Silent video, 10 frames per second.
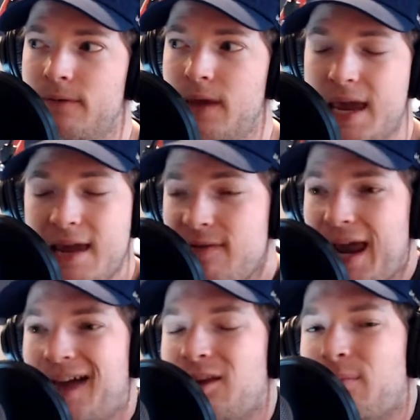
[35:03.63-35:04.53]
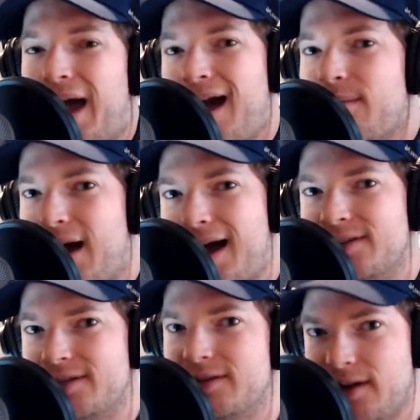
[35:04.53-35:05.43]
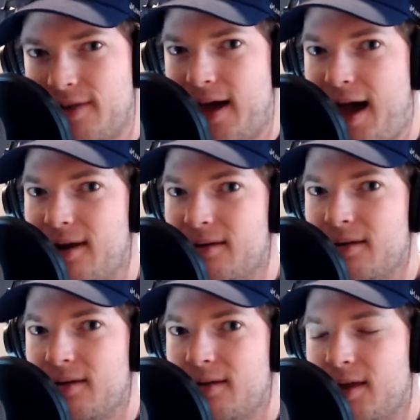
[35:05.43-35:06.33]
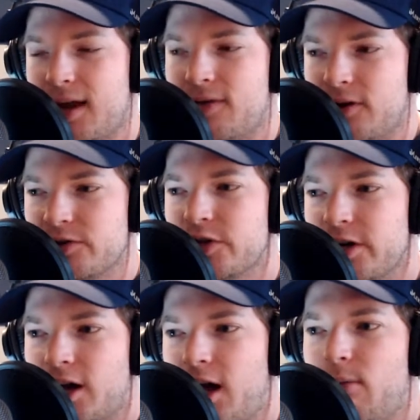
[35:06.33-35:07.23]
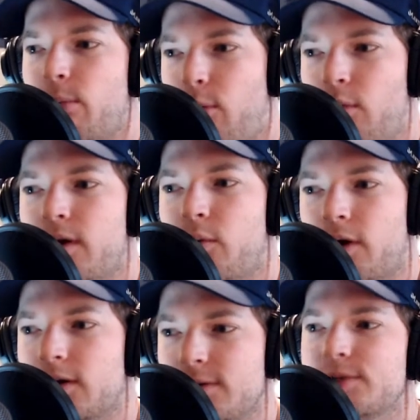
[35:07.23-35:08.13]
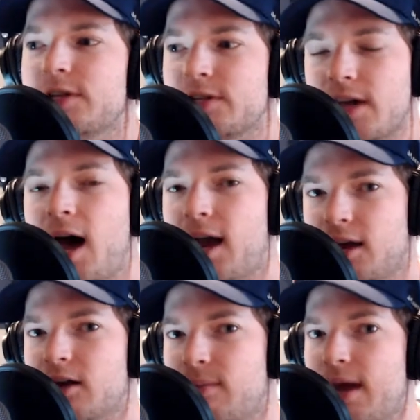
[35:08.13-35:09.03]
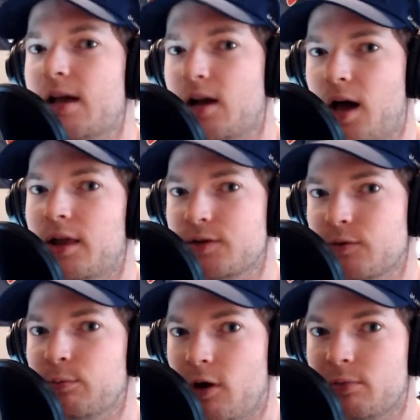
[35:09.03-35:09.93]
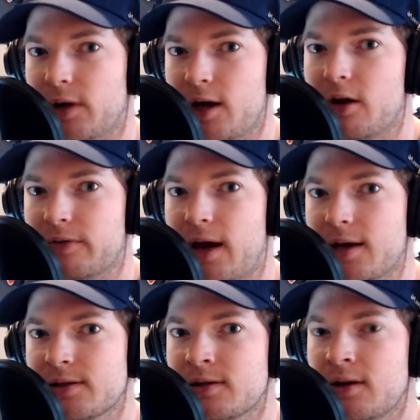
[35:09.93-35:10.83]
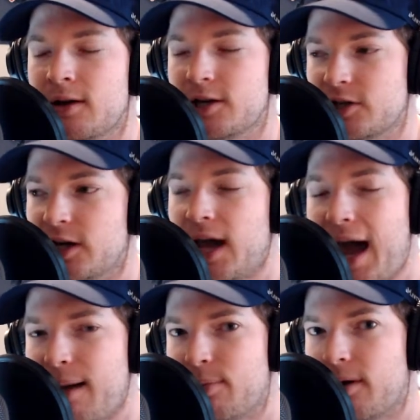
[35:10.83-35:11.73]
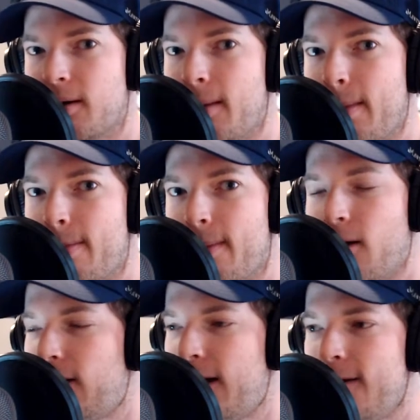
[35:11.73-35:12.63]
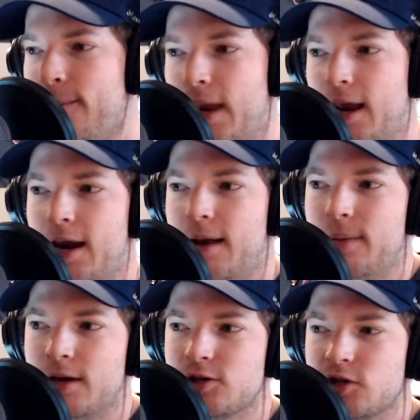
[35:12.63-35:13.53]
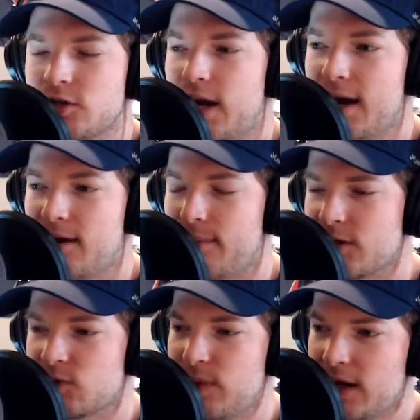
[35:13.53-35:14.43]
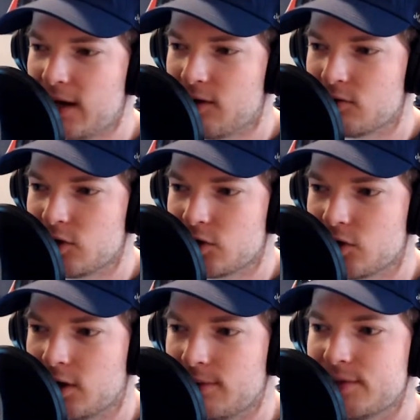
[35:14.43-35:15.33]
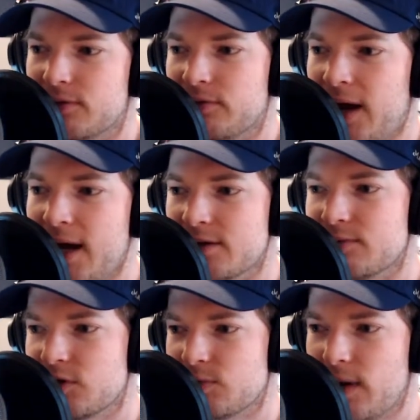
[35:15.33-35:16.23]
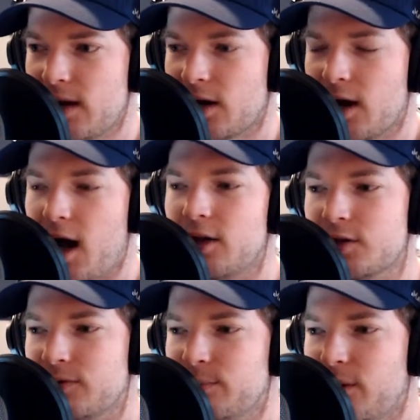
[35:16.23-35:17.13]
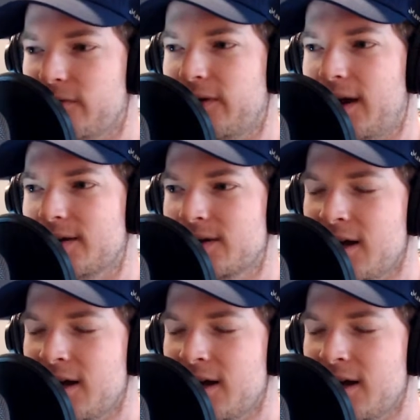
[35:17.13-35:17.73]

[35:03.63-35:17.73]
Even Alabama hasn't done that. Like, there's going to come a point where Clemson's not going to make a college football playoff, guys. It's going to happen, okay? And I'm not just saying, I'm not speaking here just to Clemson fans. I'm just speaking to college football fans